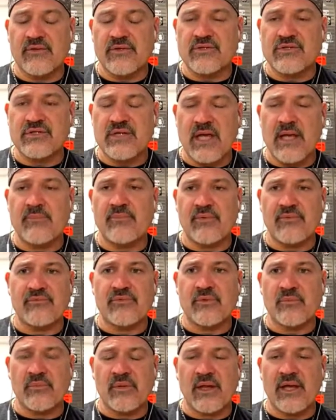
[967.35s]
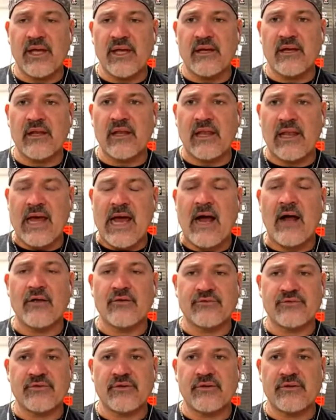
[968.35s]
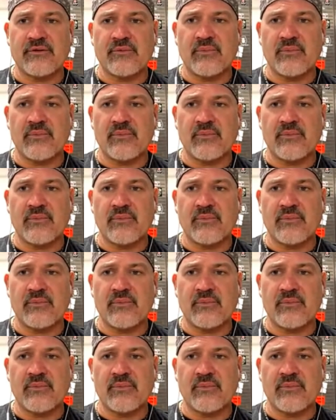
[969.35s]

the shape of the blade allows it